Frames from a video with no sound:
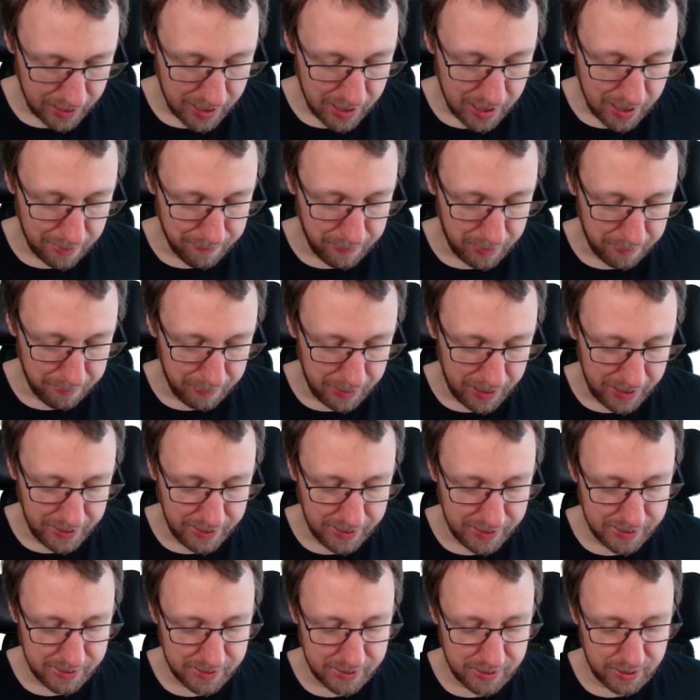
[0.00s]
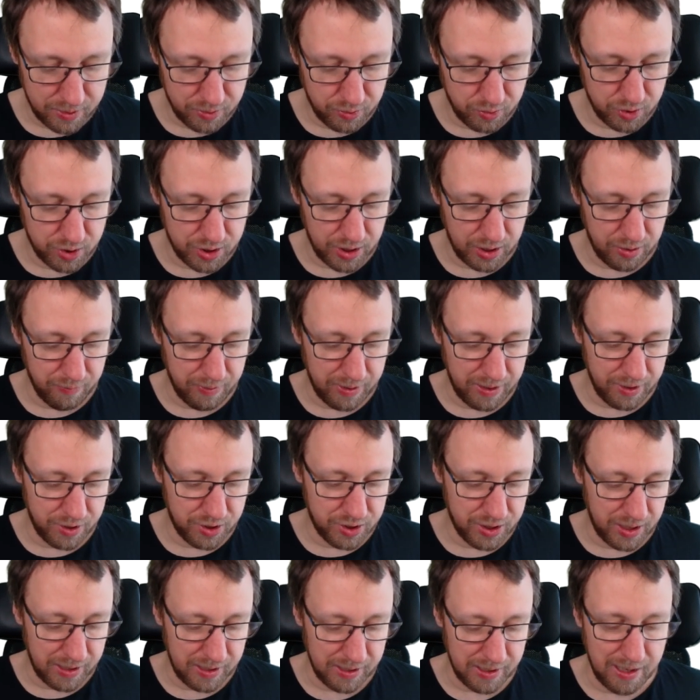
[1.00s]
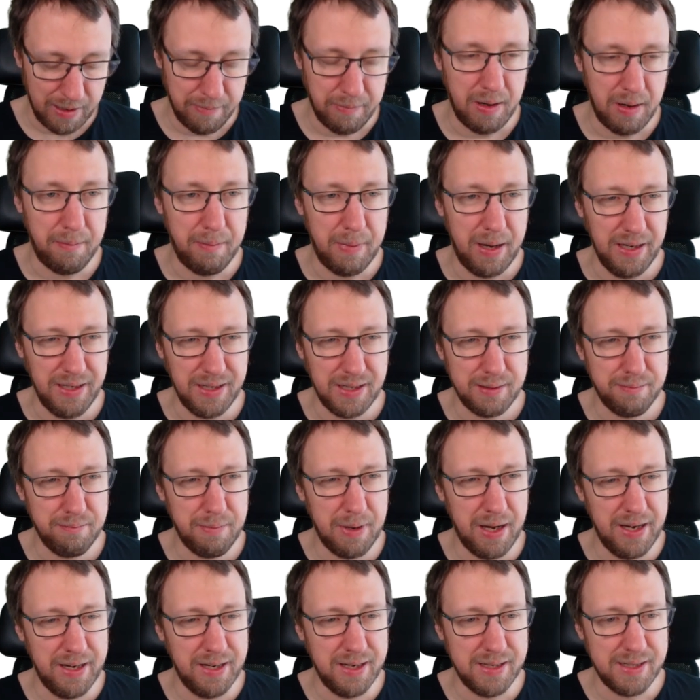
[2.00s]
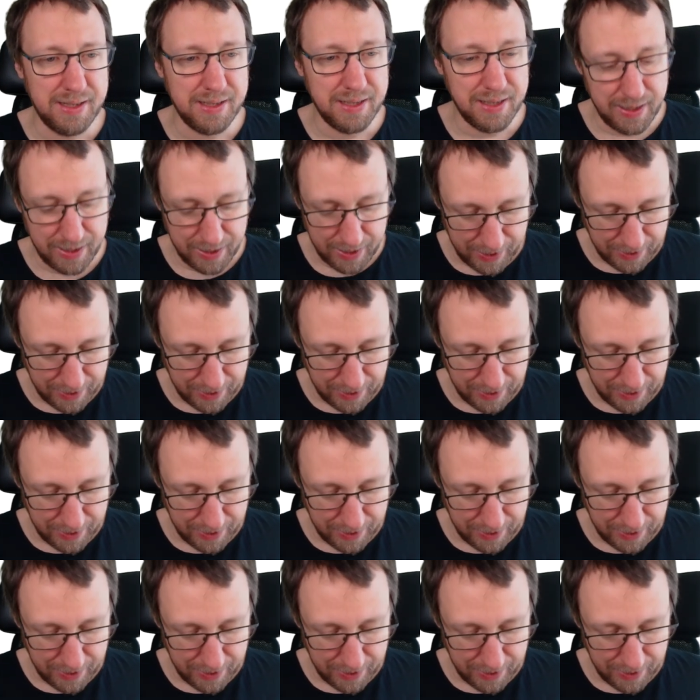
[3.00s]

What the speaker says: gamma minus to generate a channel gamma minus minus